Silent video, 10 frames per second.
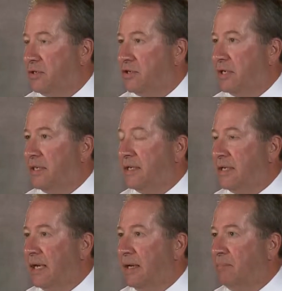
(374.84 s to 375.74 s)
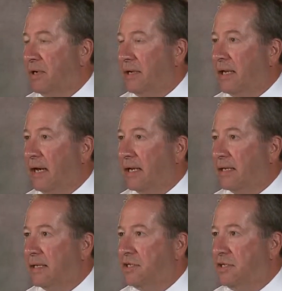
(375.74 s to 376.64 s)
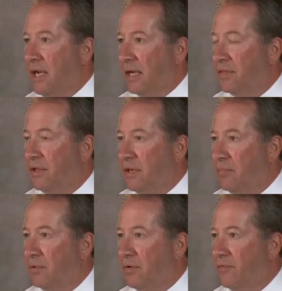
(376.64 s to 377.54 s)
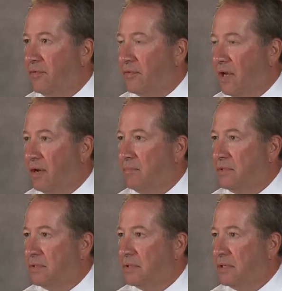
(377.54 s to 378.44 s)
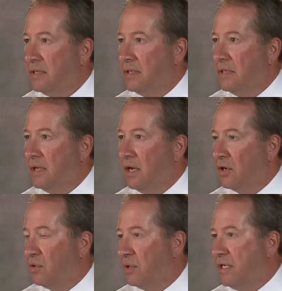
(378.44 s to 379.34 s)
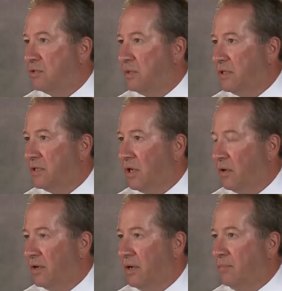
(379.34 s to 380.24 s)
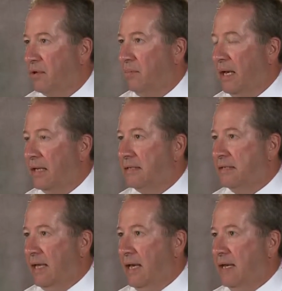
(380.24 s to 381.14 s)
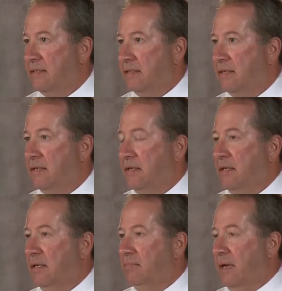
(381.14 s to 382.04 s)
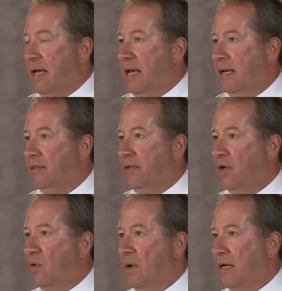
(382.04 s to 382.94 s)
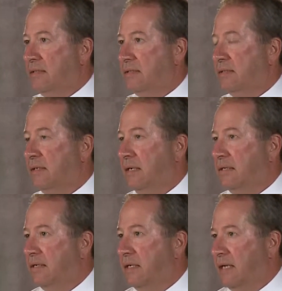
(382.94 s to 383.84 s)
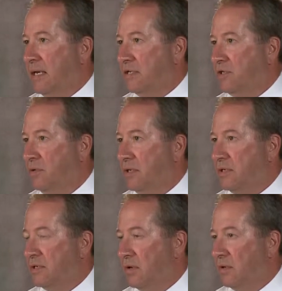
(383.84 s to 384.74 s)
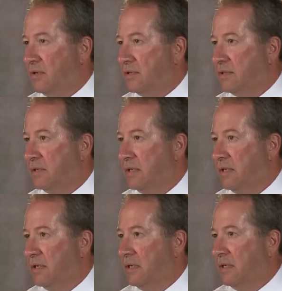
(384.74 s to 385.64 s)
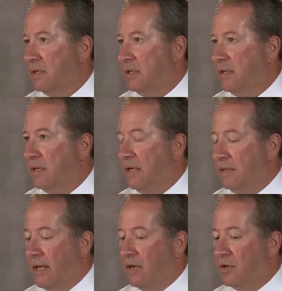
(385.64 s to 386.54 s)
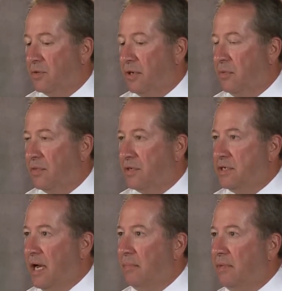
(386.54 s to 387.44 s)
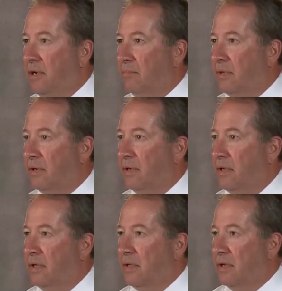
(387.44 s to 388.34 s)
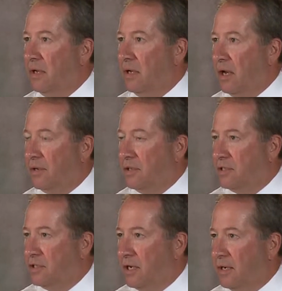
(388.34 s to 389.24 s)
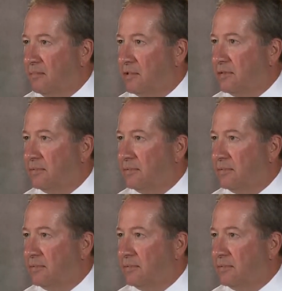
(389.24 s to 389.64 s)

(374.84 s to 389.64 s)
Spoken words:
During the day, periodically check the number of stubs agrees with the total number of ballots cast by adding the OS and the TS unit totals, and that'll agree with the top number on your stubs.